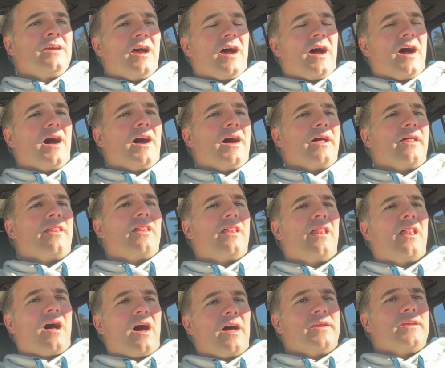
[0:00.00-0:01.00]
uh,
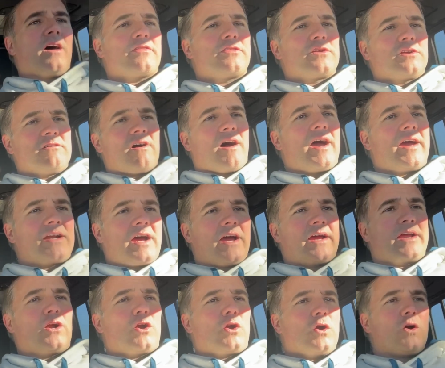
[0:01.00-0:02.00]
another line
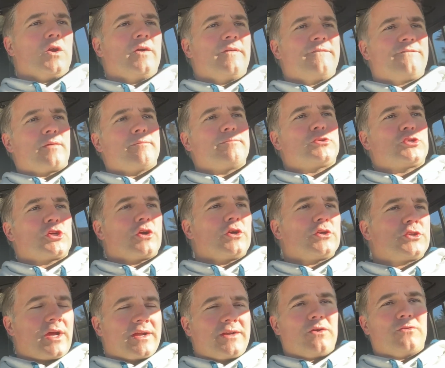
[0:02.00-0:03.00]
I heard from
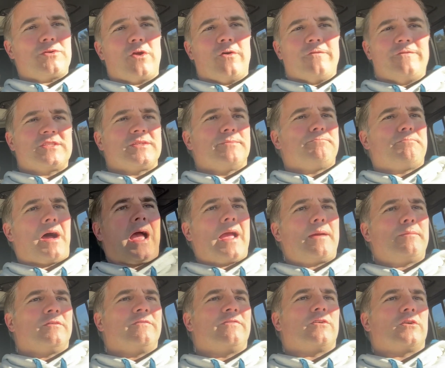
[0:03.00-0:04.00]
church, I don't know if it's a
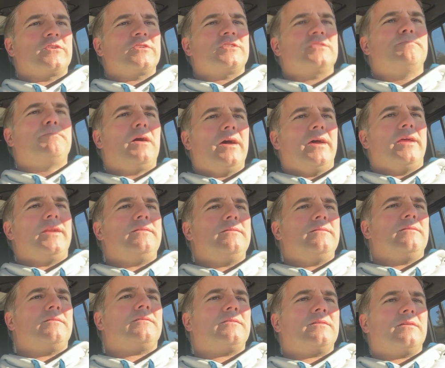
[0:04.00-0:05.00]
Bible verse, but,
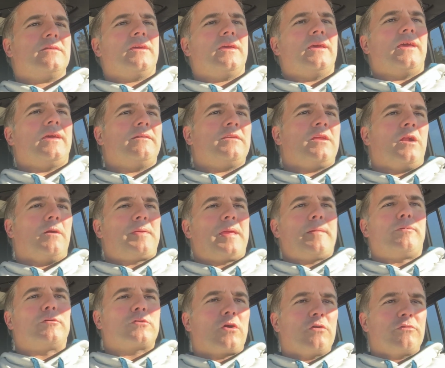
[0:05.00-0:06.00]
you know,
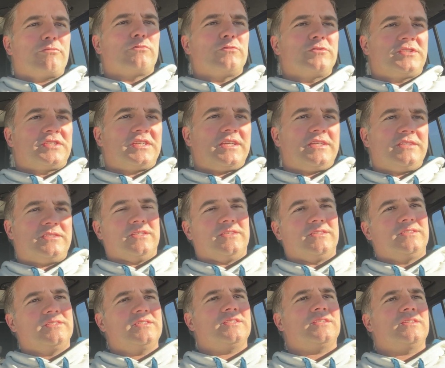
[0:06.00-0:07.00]
people go through
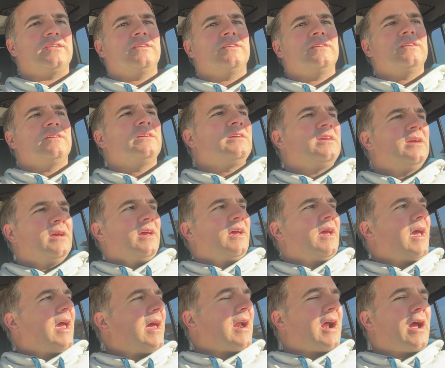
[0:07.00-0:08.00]
seasons.
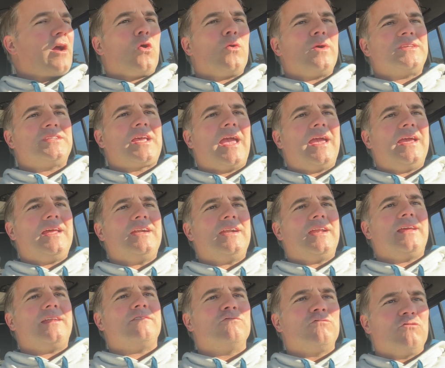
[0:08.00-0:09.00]
And I always hated
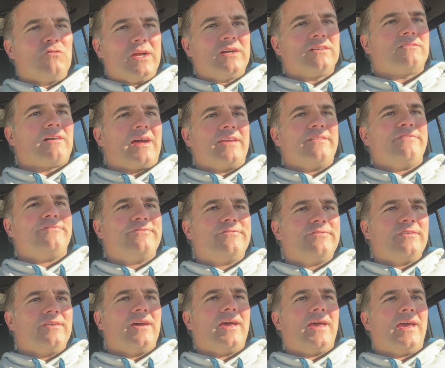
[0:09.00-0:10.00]
it in real life.
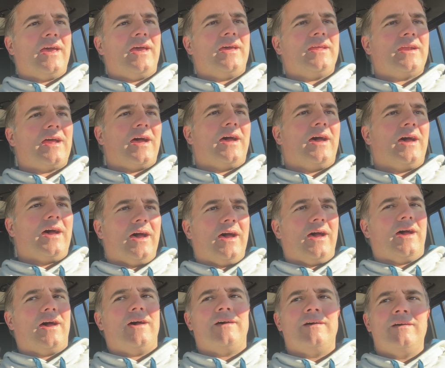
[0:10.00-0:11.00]
And,
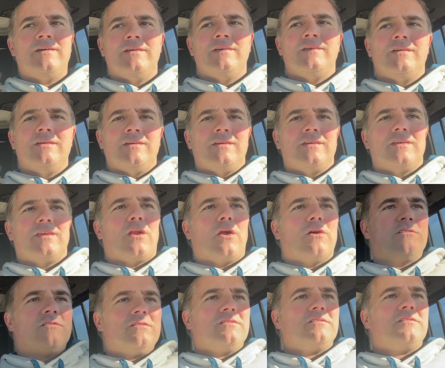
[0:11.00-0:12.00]
uh, you
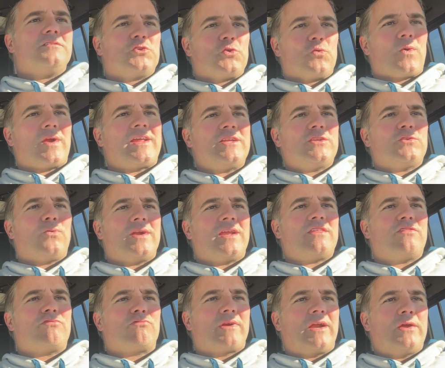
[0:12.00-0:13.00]
know,
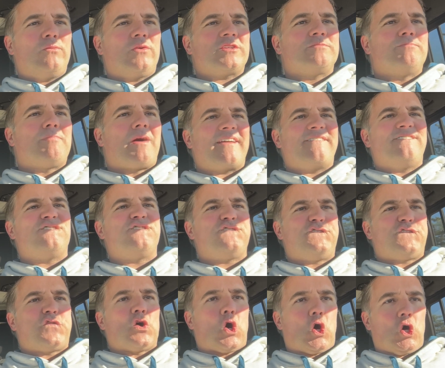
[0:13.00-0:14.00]
2023 was my
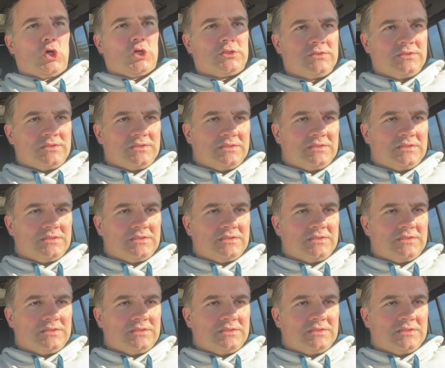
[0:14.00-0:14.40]
fall